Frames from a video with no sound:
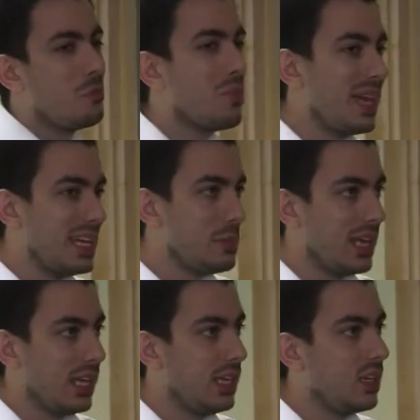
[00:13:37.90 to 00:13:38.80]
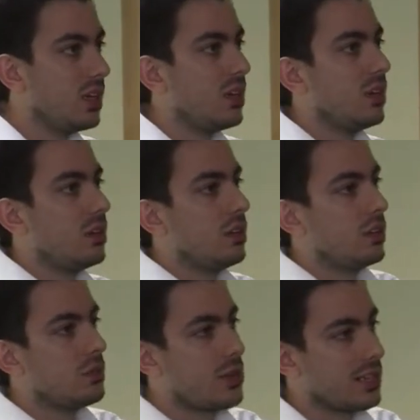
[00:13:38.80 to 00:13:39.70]
Maybe
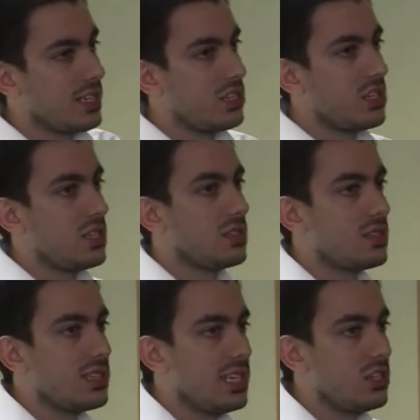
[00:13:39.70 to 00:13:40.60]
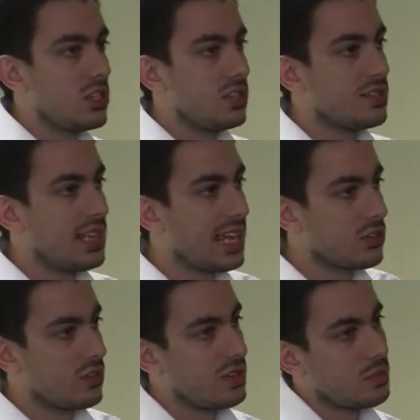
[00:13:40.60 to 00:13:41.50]
the practitioners, the teachers, the
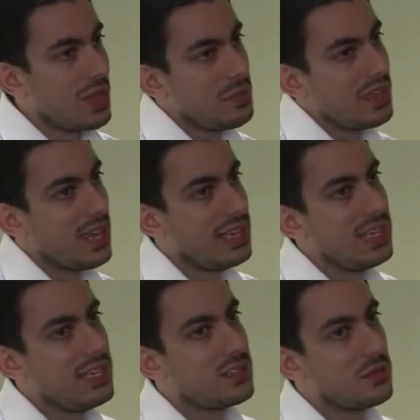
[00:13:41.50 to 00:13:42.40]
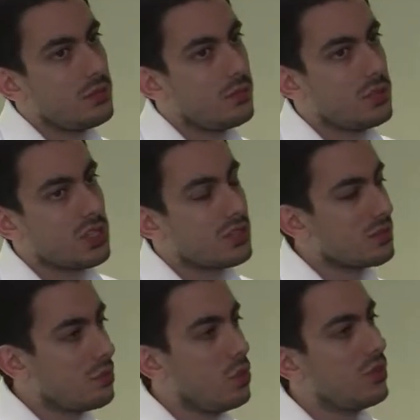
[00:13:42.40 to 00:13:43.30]
lecturers, maybe they need to just
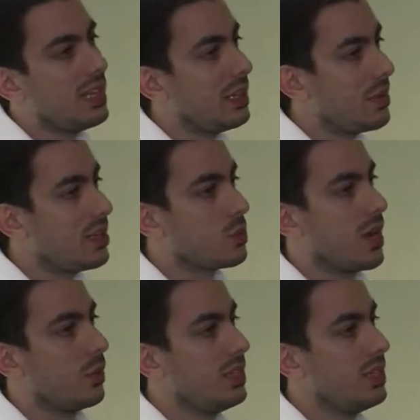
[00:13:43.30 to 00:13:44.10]
move a little bit as well.